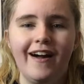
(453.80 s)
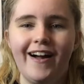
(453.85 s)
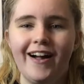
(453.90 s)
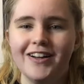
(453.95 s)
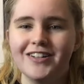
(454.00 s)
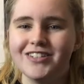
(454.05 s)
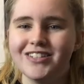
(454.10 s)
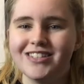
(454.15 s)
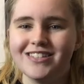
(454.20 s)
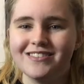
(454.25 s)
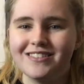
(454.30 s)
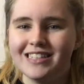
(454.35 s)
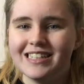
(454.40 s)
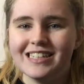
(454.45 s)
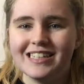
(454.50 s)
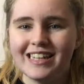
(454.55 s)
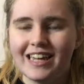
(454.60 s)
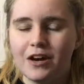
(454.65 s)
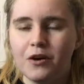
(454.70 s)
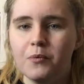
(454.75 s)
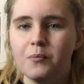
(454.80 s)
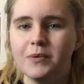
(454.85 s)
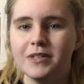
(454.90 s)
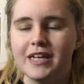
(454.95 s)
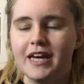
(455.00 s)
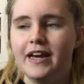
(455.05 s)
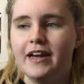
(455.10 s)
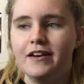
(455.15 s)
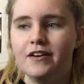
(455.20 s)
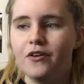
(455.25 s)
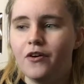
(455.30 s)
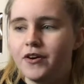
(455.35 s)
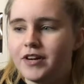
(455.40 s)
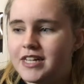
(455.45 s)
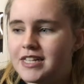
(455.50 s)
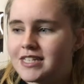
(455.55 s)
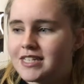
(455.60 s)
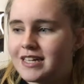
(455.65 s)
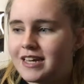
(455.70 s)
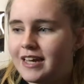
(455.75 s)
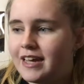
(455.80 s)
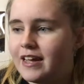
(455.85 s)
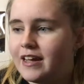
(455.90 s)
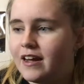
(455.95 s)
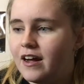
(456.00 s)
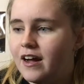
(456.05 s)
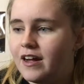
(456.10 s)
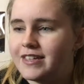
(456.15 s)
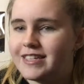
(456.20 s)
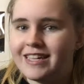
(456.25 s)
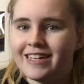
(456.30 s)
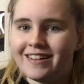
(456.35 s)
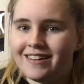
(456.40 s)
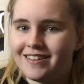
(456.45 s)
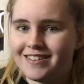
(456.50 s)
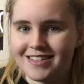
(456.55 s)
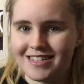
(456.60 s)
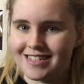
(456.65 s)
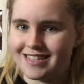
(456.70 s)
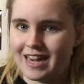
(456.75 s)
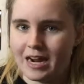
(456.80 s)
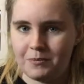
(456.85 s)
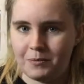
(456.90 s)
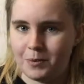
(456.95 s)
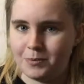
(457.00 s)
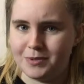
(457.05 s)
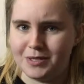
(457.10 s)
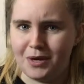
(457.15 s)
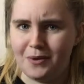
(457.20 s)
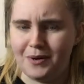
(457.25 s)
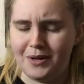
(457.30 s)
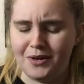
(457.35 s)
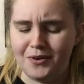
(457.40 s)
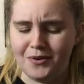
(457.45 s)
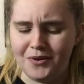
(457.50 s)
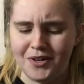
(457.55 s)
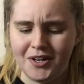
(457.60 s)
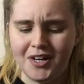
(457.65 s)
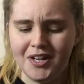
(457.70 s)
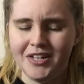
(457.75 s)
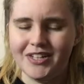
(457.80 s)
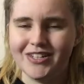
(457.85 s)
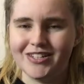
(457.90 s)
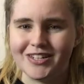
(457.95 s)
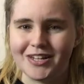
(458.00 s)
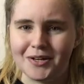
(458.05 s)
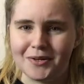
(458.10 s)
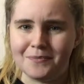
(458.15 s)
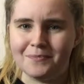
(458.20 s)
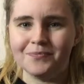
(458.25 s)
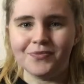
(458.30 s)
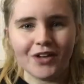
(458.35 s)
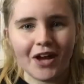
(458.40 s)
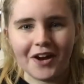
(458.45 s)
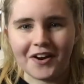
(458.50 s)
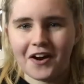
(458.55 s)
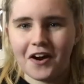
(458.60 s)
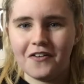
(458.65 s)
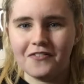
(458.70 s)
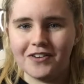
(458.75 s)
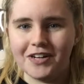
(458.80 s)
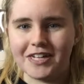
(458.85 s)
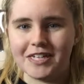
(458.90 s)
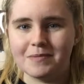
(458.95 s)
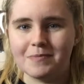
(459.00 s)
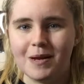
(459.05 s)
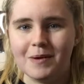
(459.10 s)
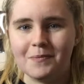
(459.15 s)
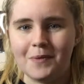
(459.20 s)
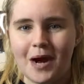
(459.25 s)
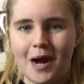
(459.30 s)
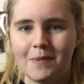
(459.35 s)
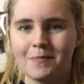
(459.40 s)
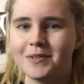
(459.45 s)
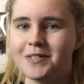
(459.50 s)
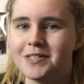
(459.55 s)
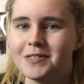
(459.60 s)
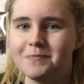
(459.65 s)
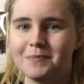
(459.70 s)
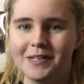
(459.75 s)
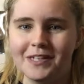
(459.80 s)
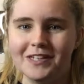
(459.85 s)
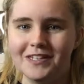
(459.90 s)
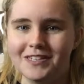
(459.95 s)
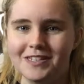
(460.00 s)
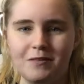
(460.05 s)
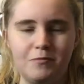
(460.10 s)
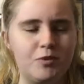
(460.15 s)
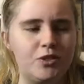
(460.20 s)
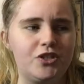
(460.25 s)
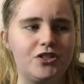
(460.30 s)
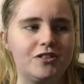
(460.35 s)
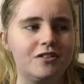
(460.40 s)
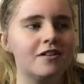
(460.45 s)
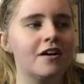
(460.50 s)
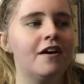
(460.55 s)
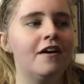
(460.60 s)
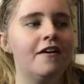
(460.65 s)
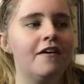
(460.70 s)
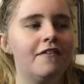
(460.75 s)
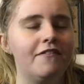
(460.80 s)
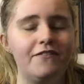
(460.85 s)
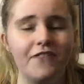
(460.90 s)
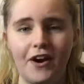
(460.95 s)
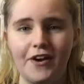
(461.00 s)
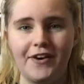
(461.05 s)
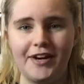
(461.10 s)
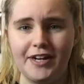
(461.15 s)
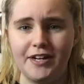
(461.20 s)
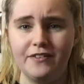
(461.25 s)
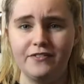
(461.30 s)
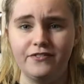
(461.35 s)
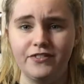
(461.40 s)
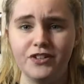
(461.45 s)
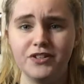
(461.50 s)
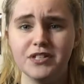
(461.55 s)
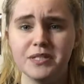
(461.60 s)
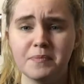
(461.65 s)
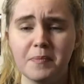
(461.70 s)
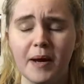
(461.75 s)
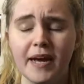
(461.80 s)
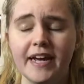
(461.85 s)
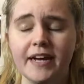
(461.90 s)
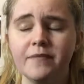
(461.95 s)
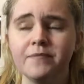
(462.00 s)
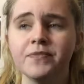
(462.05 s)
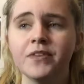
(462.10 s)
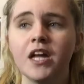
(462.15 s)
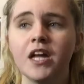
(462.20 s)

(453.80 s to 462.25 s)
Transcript: I just didn't get on with it. And honestly, I didn't understand what was going on. So I can't really explain what happened because I was just very confused by it.